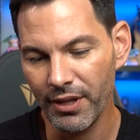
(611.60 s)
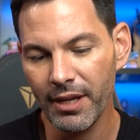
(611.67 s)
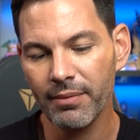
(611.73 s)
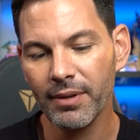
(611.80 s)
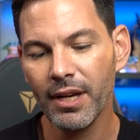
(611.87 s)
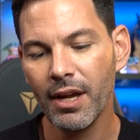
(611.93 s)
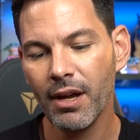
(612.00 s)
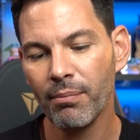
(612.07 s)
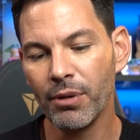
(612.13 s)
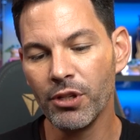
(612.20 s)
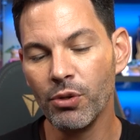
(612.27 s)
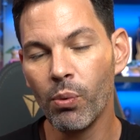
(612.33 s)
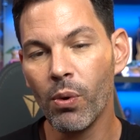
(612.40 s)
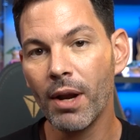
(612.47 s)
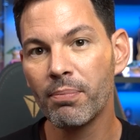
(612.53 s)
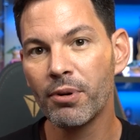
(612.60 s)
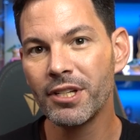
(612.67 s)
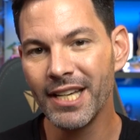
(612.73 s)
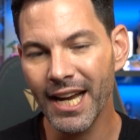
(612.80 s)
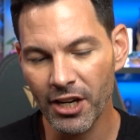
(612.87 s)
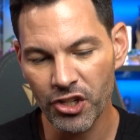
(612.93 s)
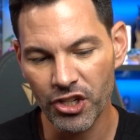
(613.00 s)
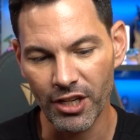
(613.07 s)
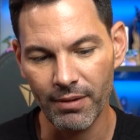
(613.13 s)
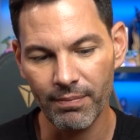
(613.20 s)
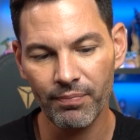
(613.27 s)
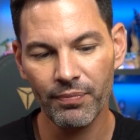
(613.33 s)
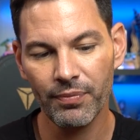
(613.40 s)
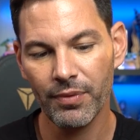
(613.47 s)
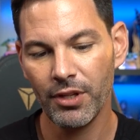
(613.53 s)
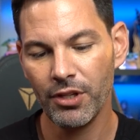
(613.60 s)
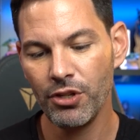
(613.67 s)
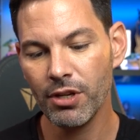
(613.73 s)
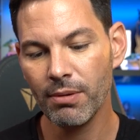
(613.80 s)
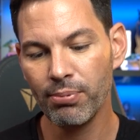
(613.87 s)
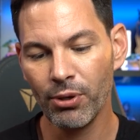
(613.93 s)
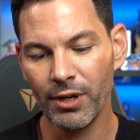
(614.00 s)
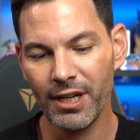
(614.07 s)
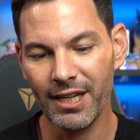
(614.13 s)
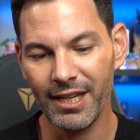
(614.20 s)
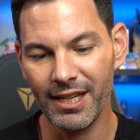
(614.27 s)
it, but you want protection, you can put it